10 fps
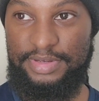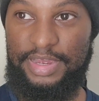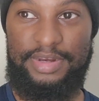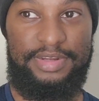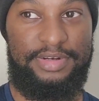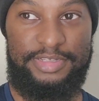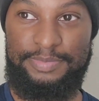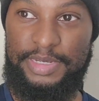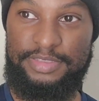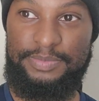I didn't
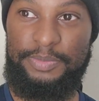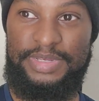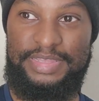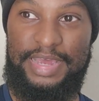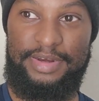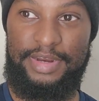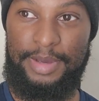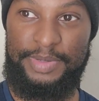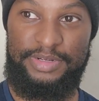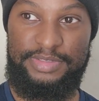expect him to be that
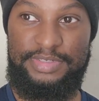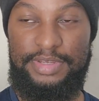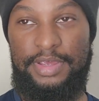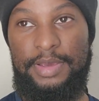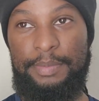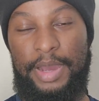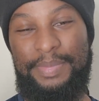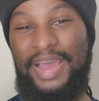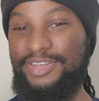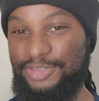dominant.
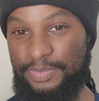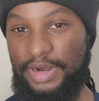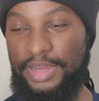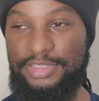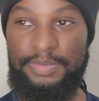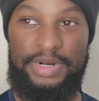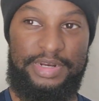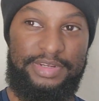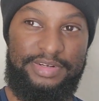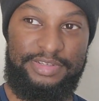I'm not surprised, but I
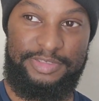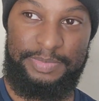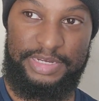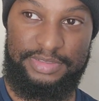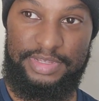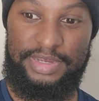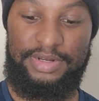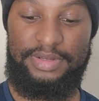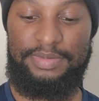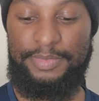didn't expect that,
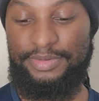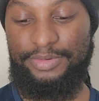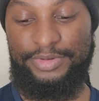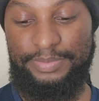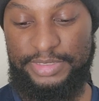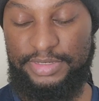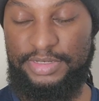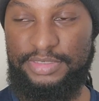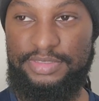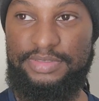only
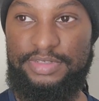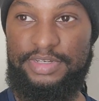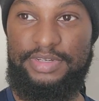because